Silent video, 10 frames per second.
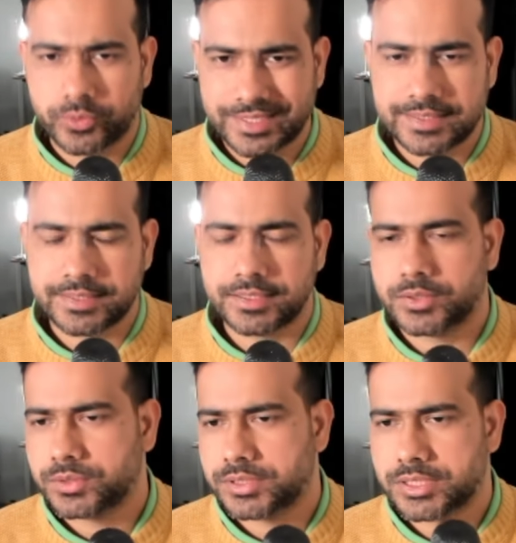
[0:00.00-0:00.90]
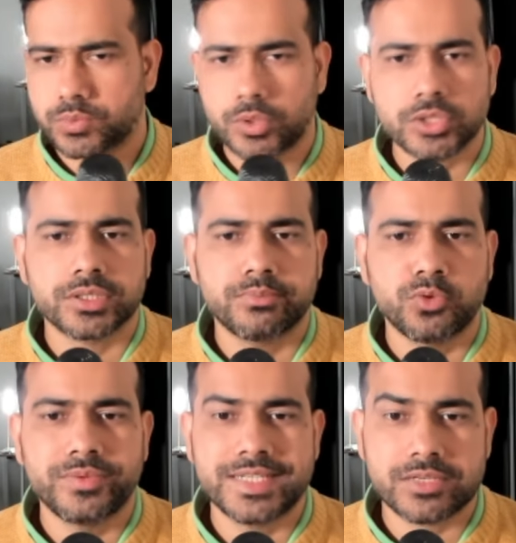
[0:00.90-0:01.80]
reading you know just watch some
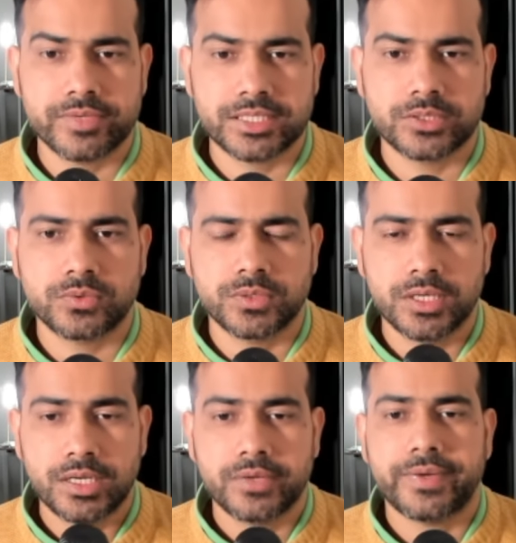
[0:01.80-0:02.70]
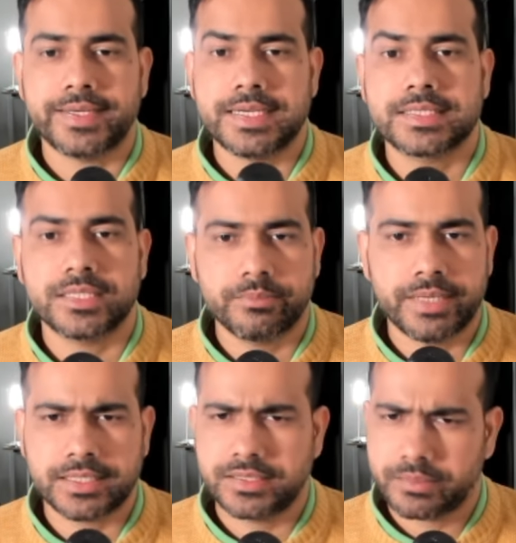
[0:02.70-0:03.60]
movies related to finance and
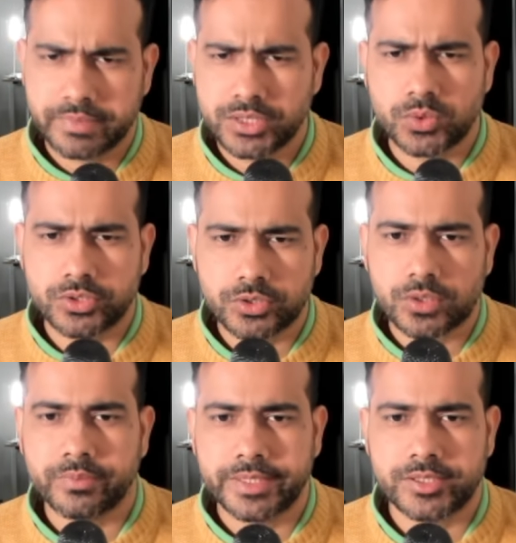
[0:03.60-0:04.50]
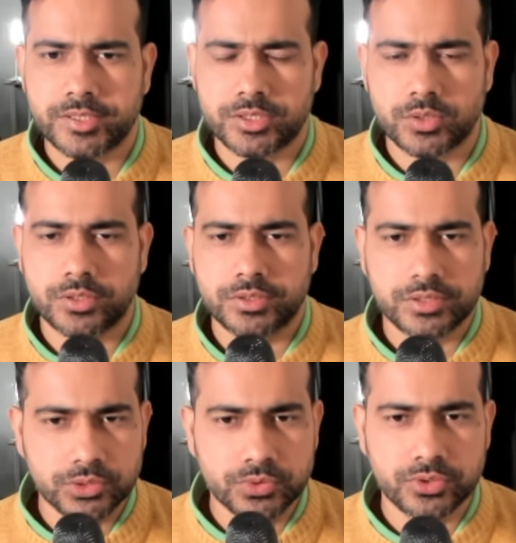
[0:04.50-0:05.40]
banking there are many good documentaries on
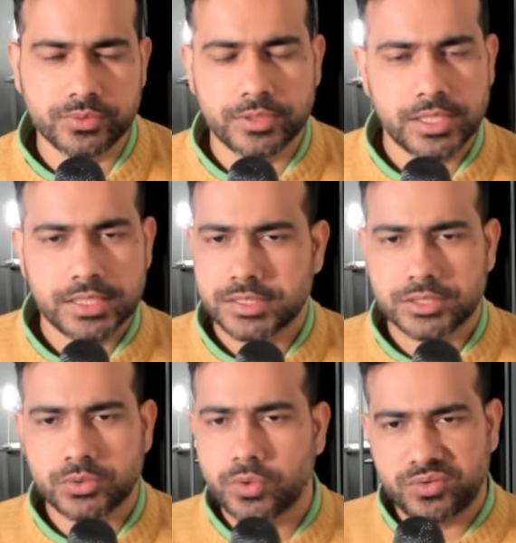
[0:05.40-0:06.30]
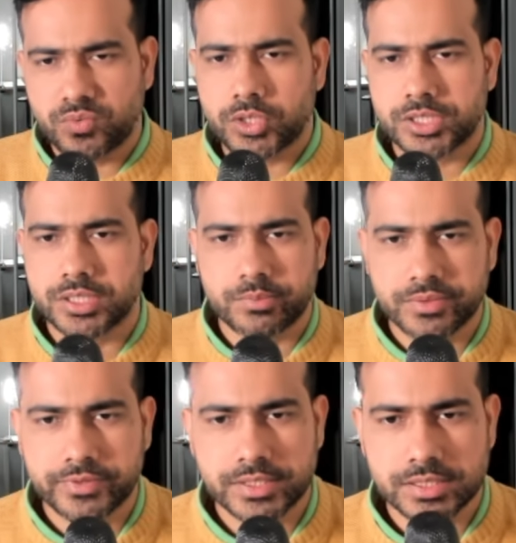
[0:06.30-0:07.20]
youtube just go and watch some
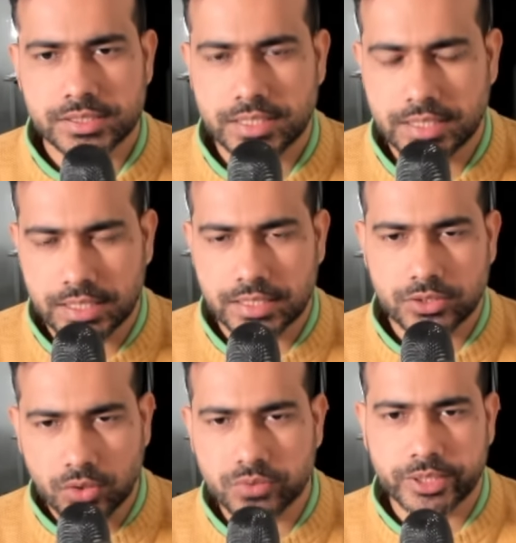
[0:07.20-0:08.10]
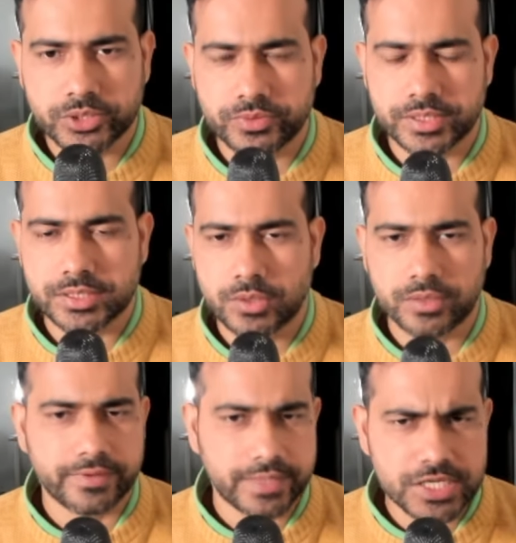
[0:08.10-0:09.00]
of these uh, documentaries
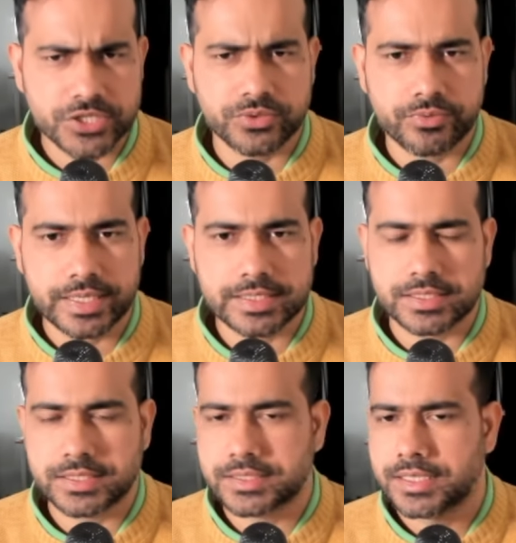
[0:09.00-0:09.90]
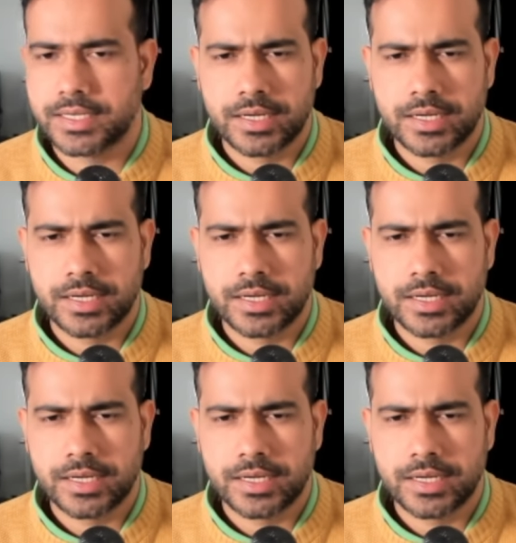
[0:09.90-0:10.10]
on financial crisis